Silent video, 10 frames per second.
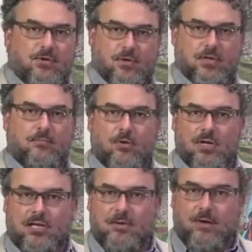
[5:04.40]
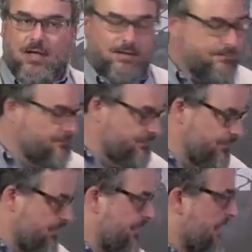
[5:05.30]
you a little more leeway.
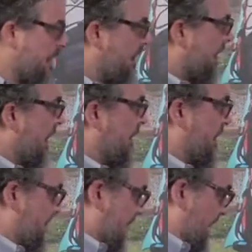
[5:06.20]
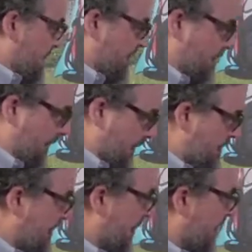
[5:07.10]
In this case, it
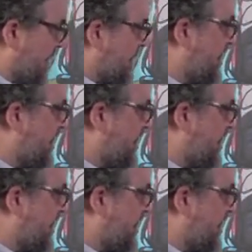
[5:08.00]
appears to like the